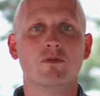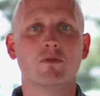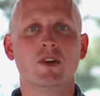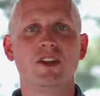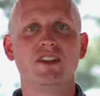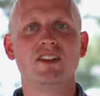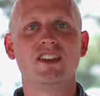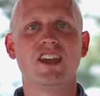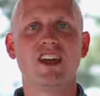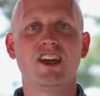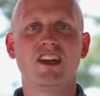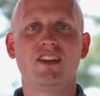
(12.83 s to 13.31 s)

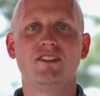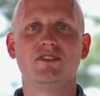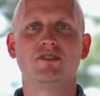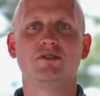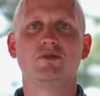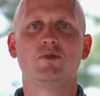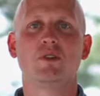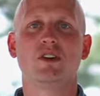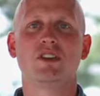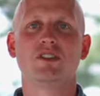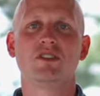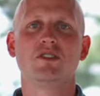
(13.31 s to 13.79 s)
Wendell
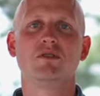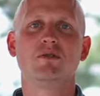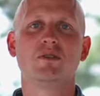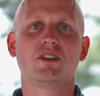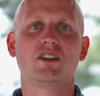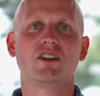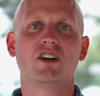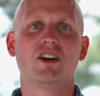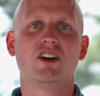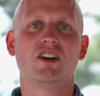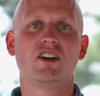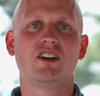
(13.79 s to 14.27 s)
is what you
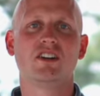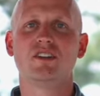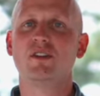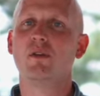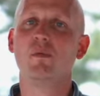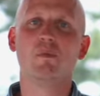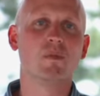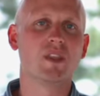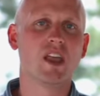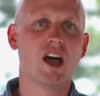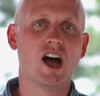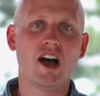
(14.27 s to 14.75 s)
would call
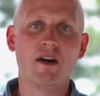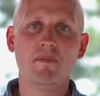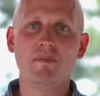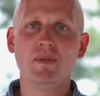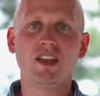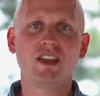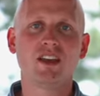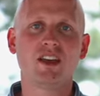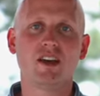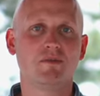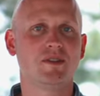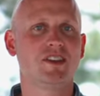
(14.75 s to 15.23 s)
an up
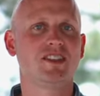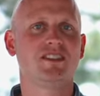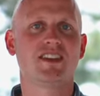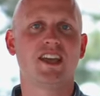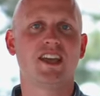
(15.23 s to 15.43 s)
and coming